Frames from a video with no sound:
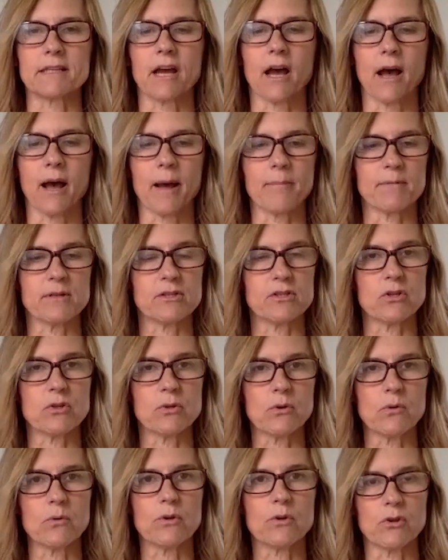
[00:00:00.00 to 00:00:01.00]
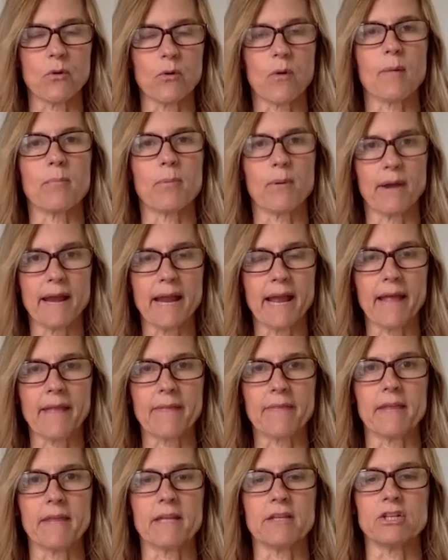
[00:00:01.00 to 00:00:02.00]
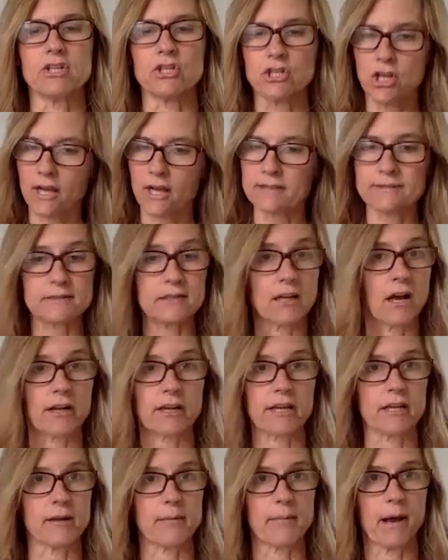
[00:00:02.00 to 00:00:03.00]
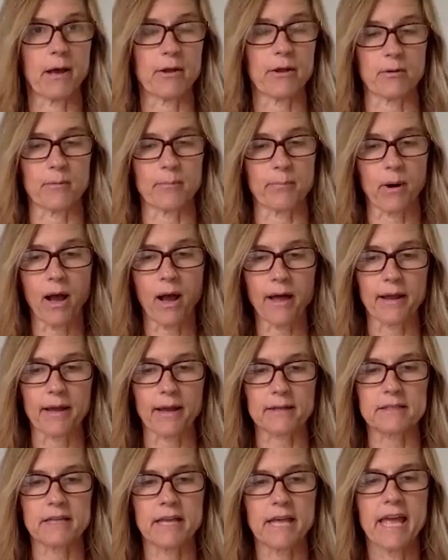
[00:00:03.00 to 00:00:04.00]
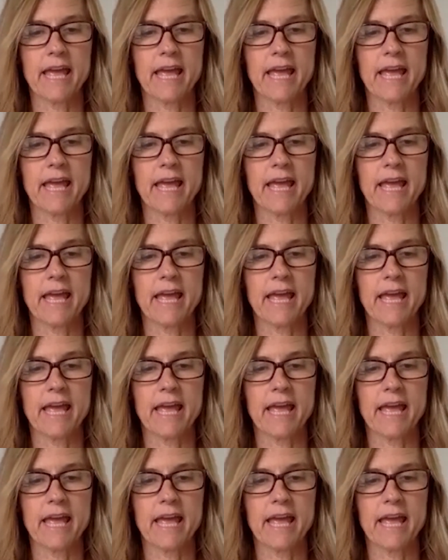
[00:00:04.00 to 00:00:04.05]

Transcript: to your brand than just talking about your product.